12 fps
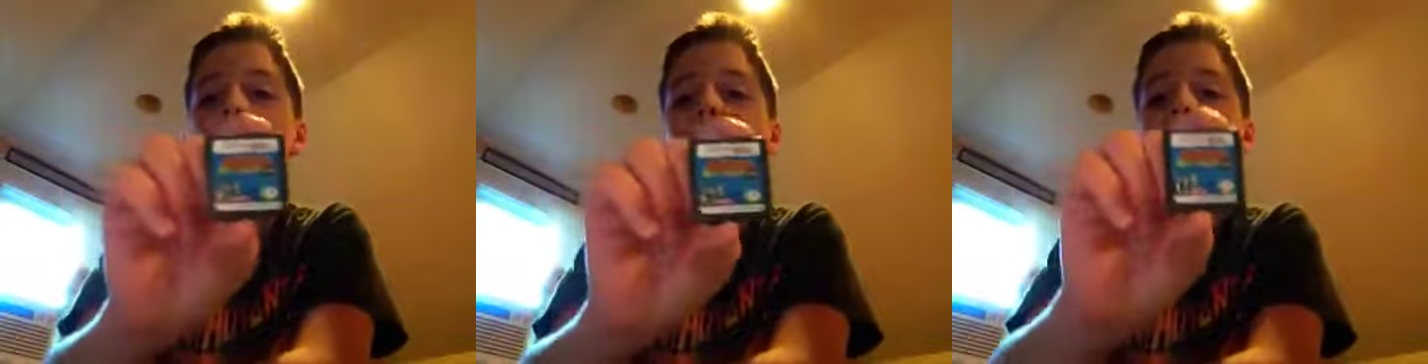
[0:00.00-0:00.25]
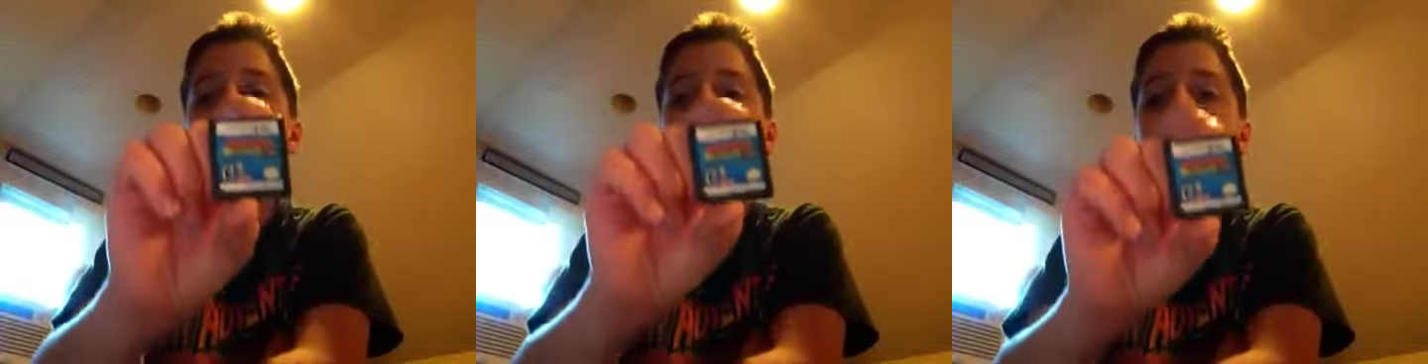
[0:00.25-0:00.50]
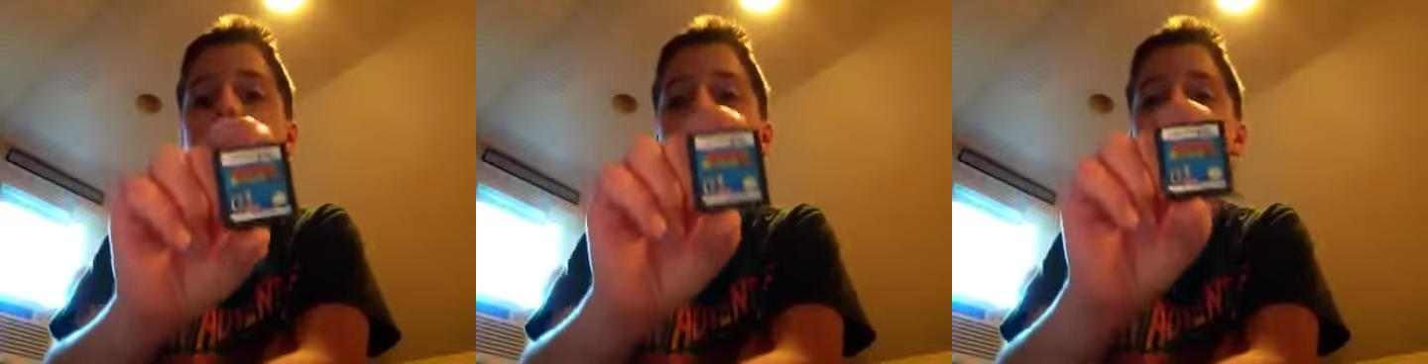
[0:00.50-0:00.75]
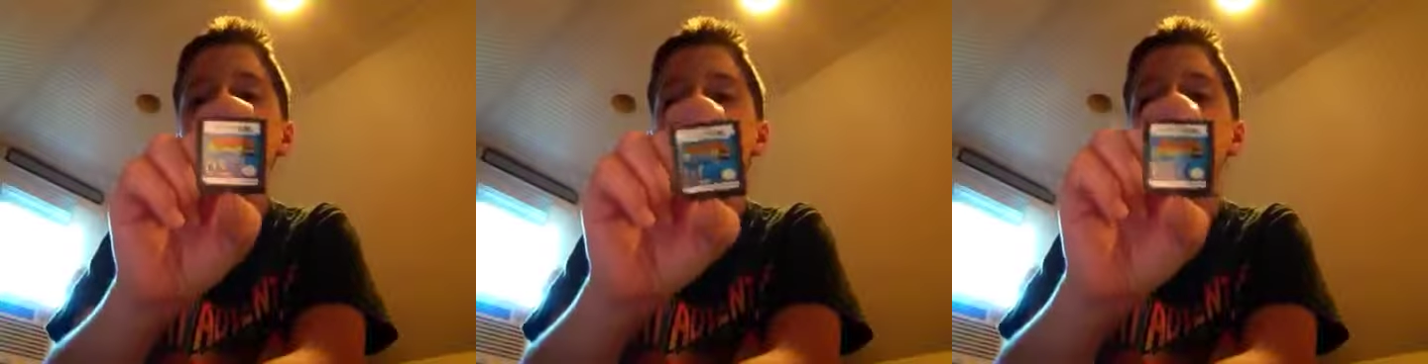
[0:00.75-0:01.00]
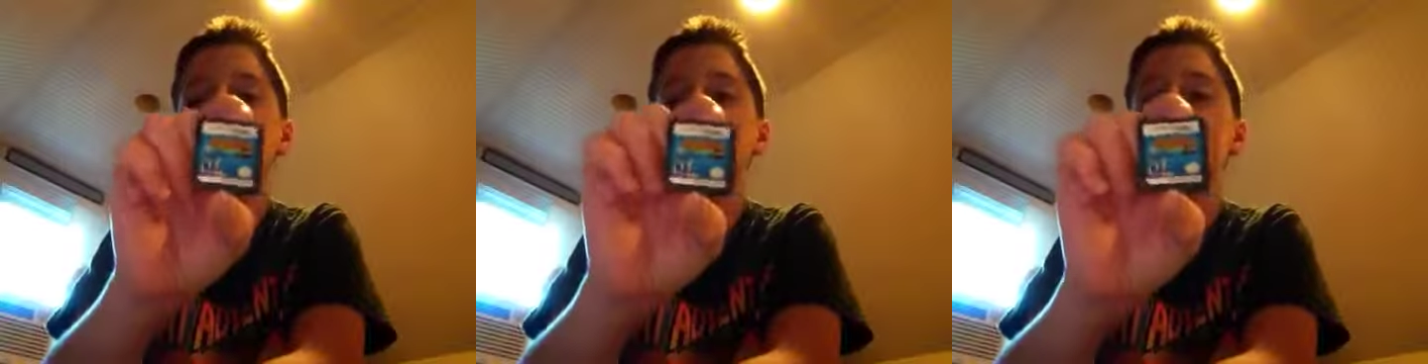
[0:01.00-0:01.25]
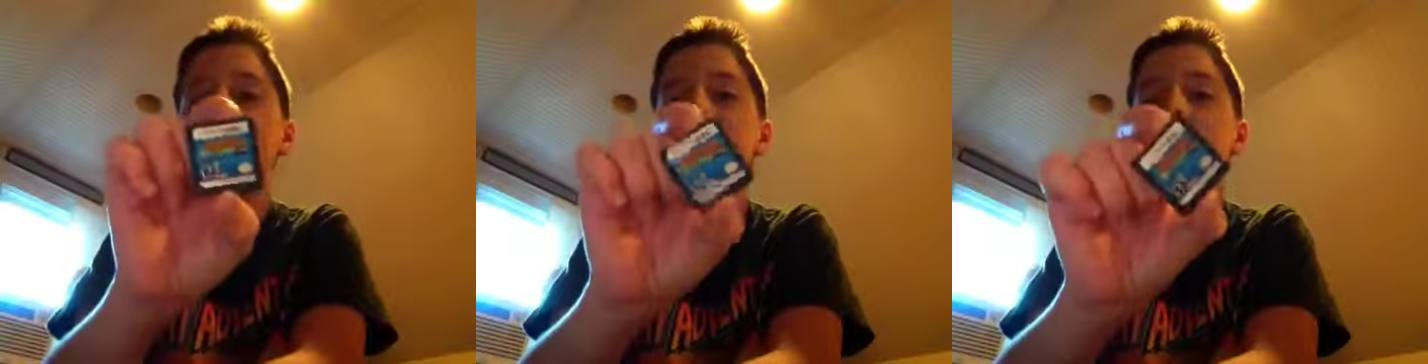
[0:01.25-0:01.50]
Racing
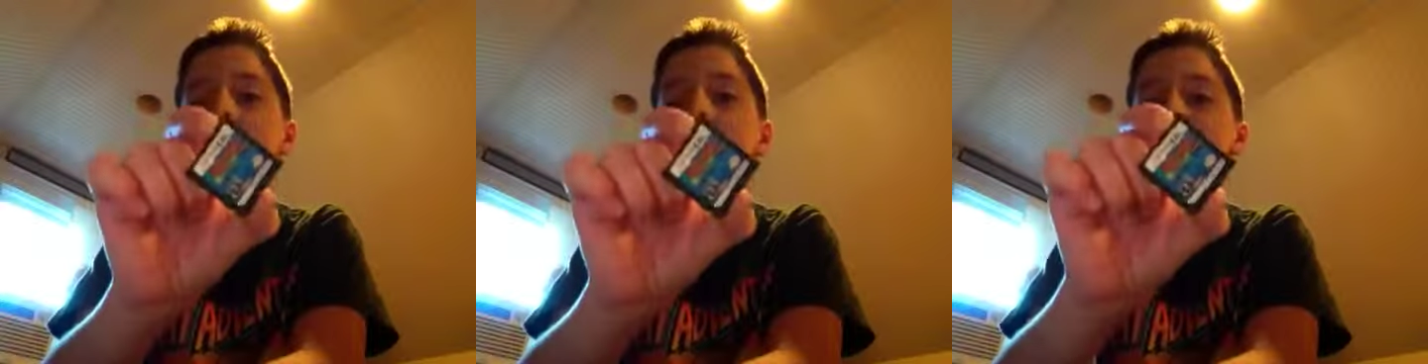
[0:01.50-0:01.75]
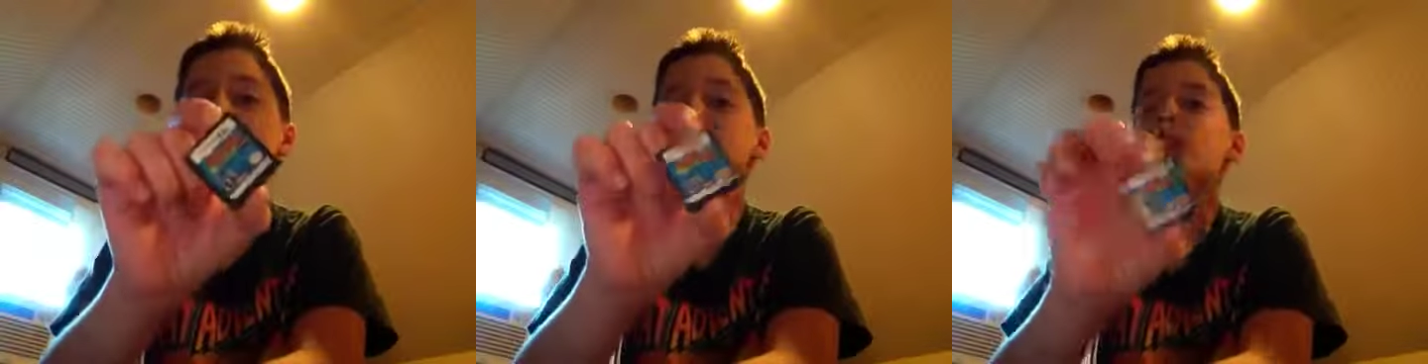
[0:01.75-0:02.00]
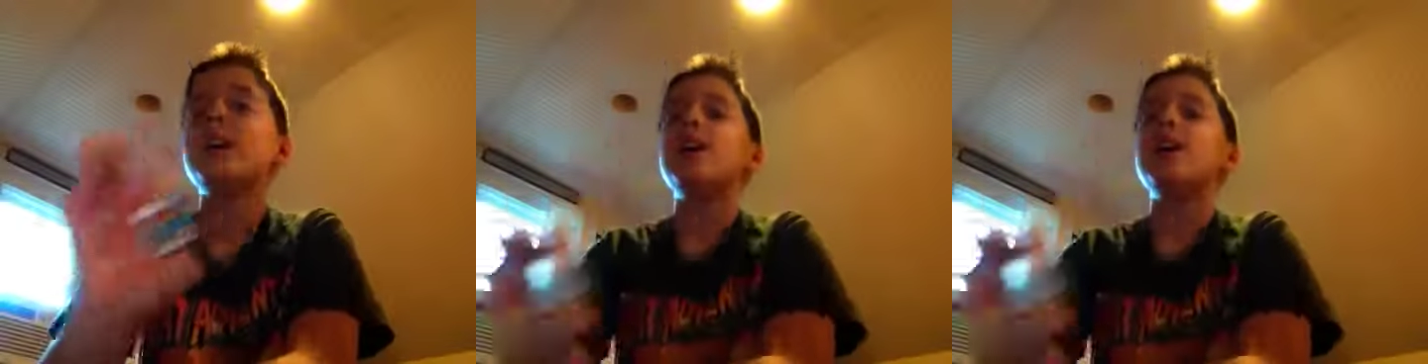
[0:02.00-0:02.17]
DS.